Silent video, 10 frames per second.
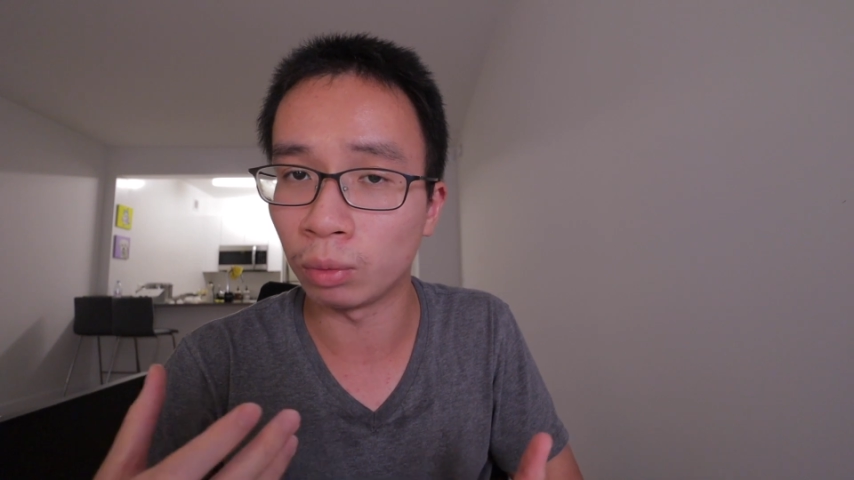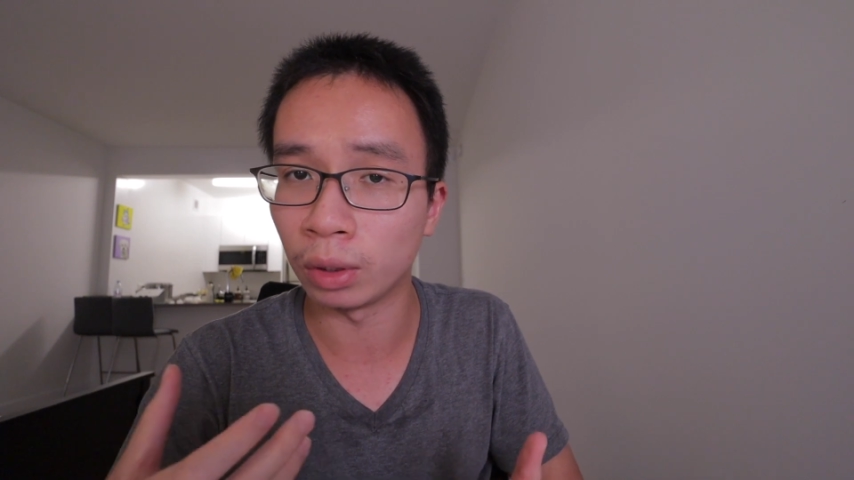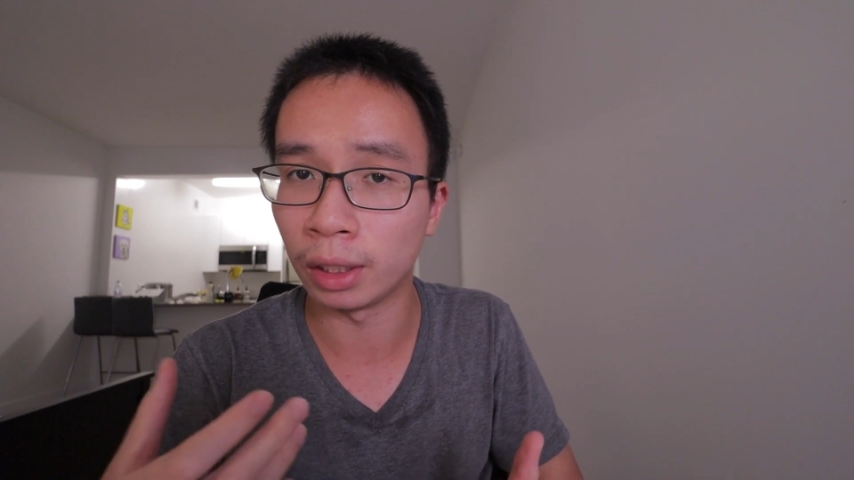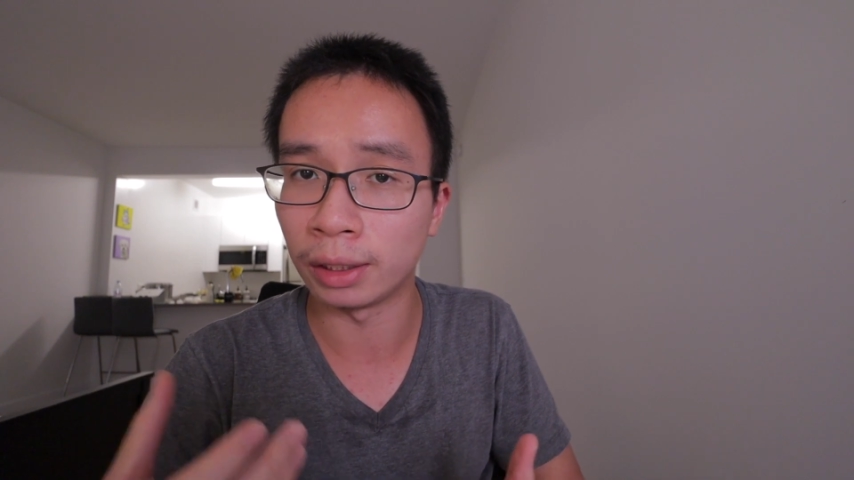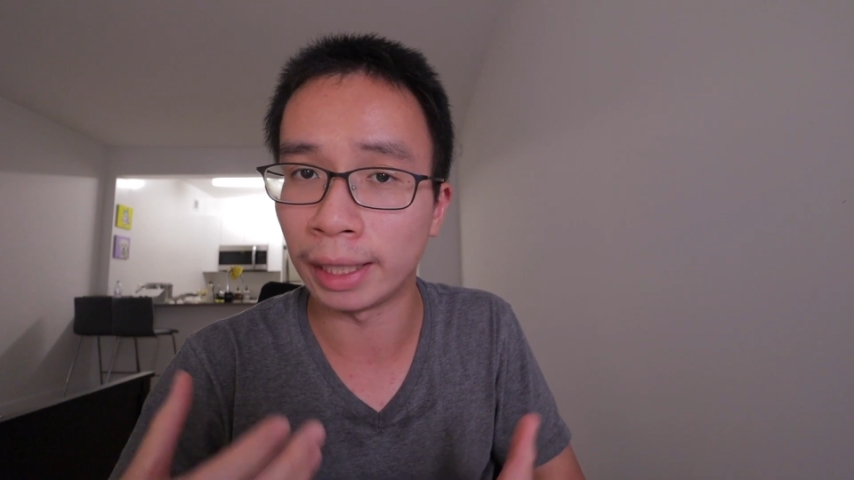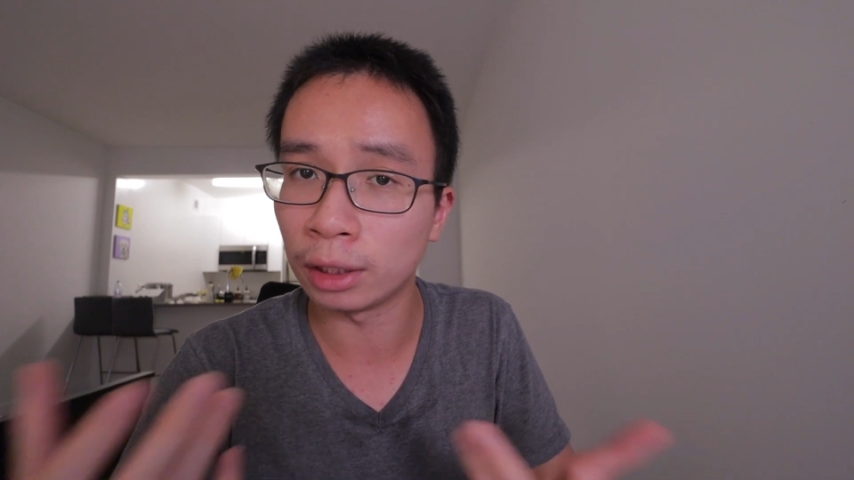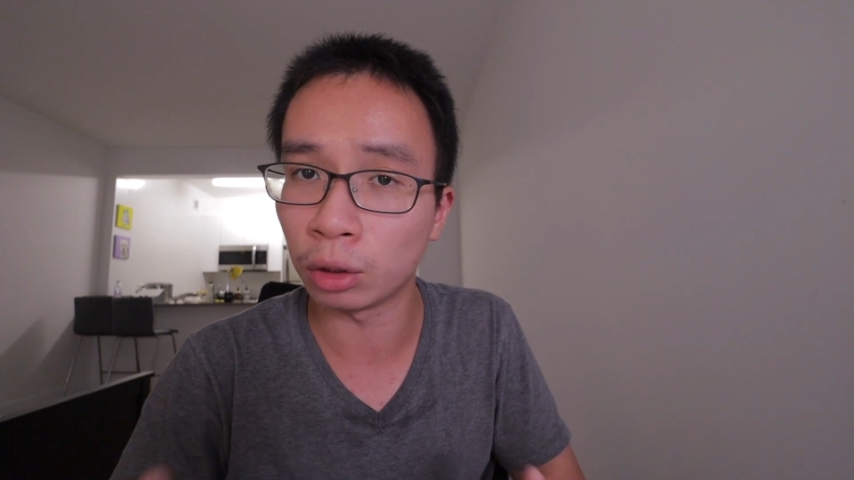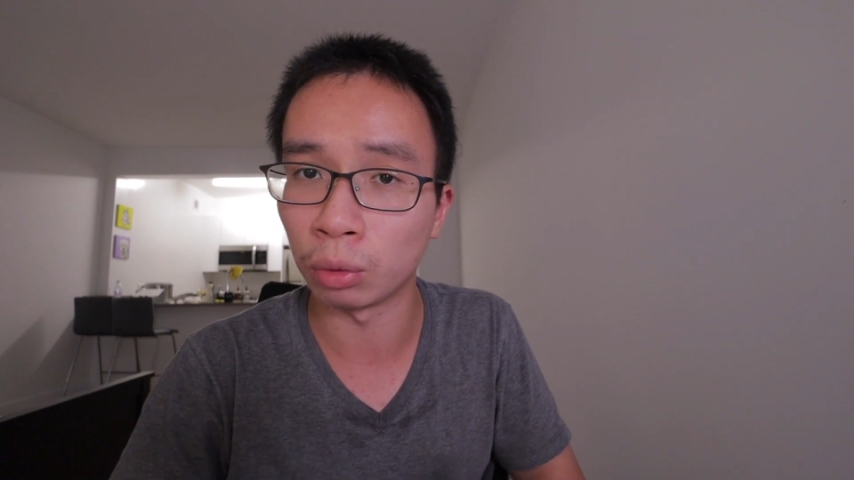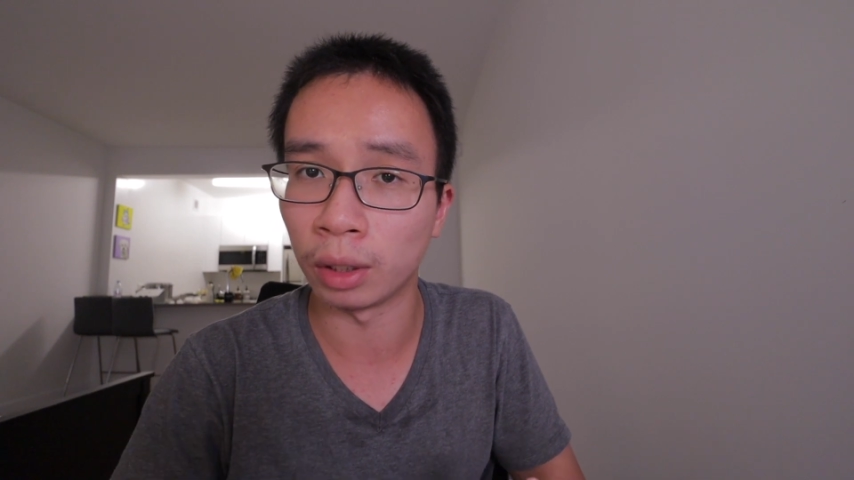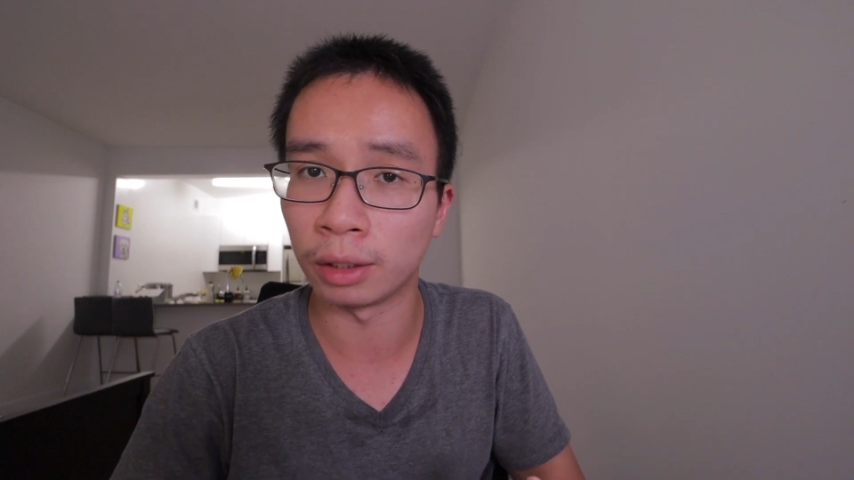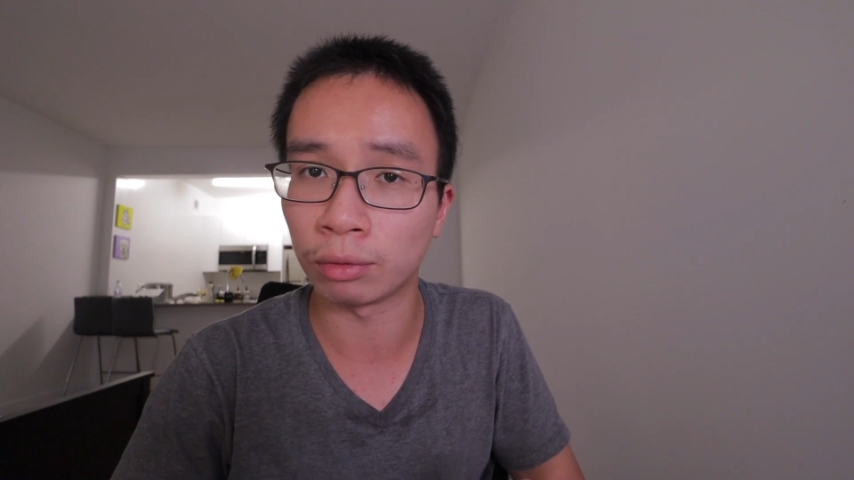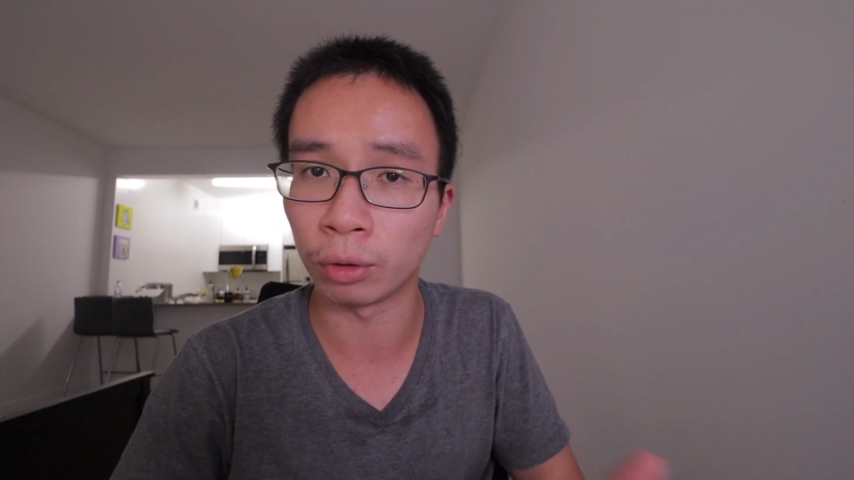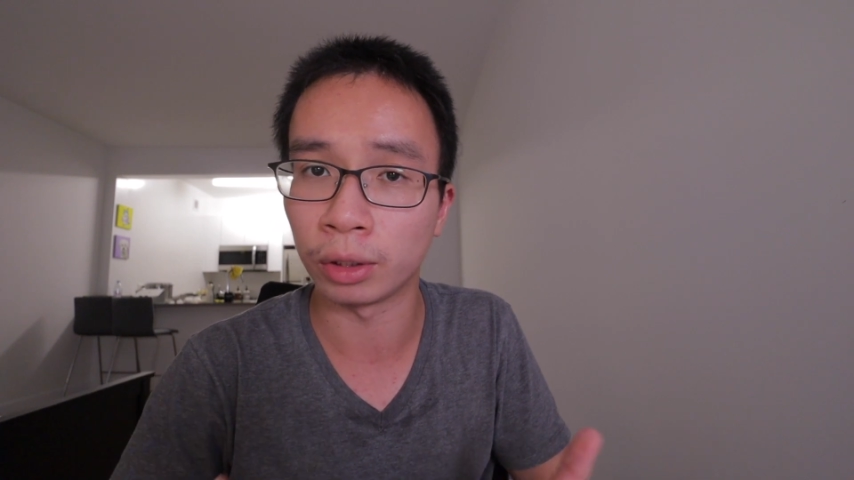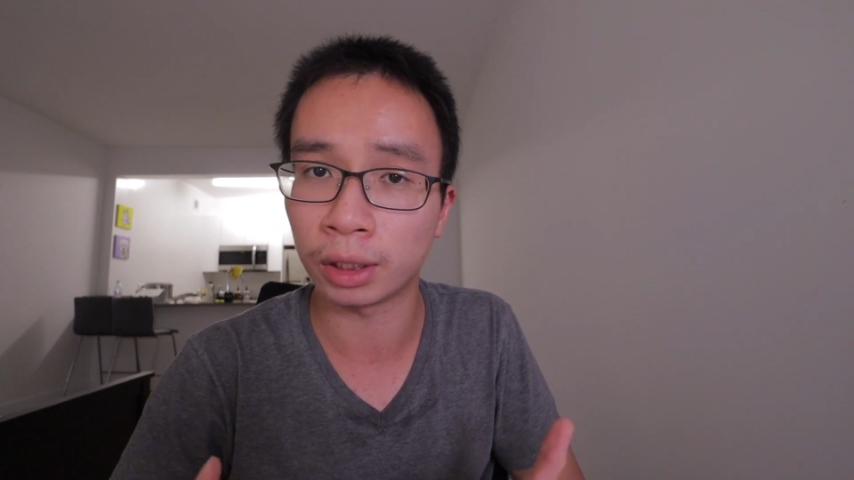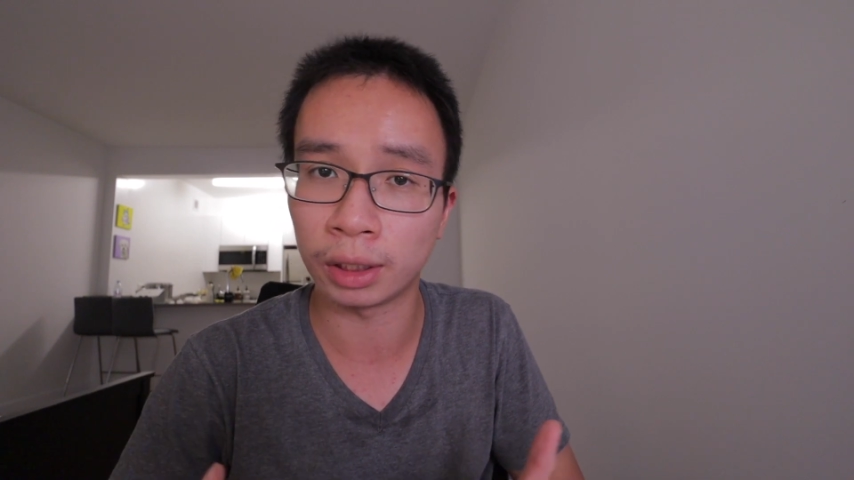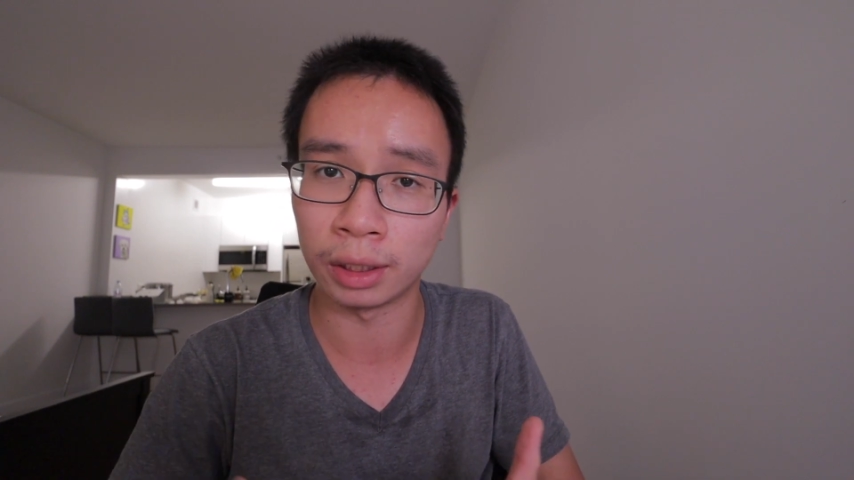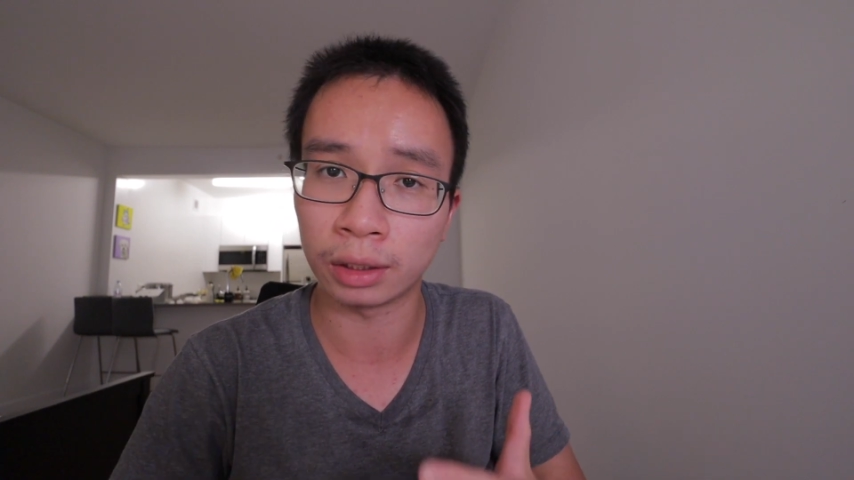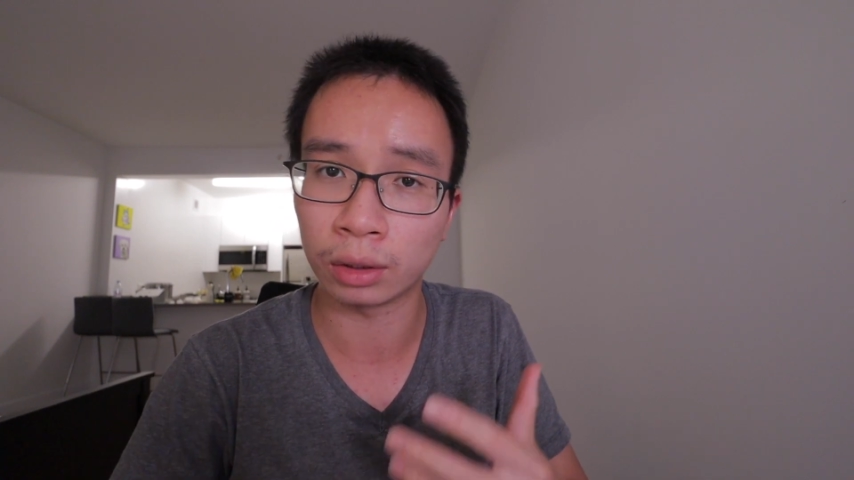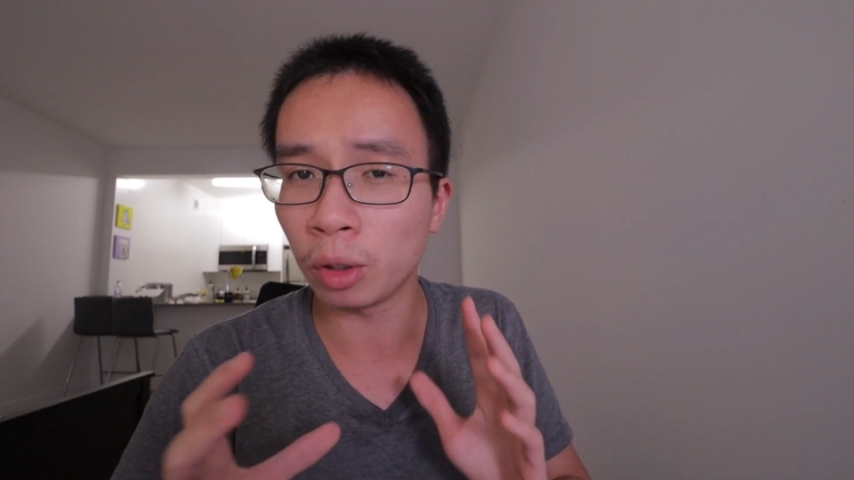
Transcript: within Intuit, for instance.